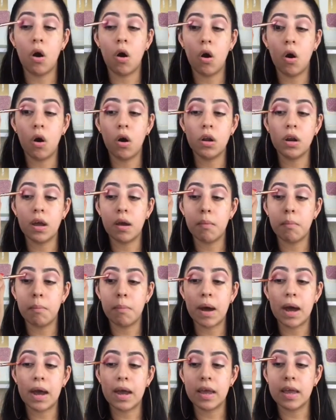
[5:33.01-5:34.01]
on
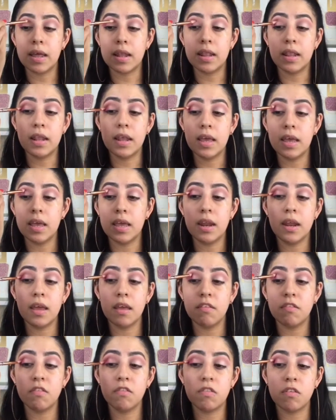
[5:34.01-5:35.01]
my lid
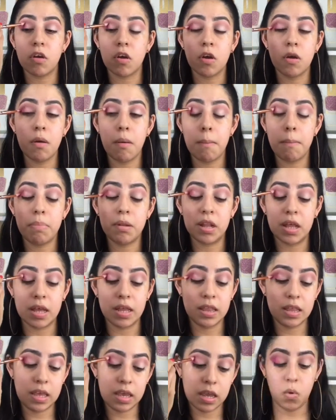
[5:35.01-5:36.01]
and start
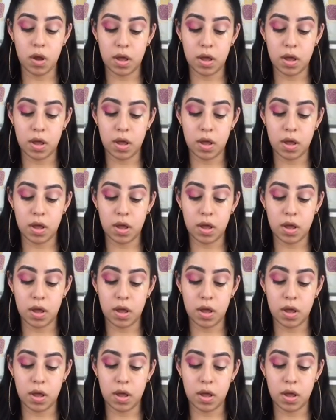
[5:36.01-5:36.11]
blending.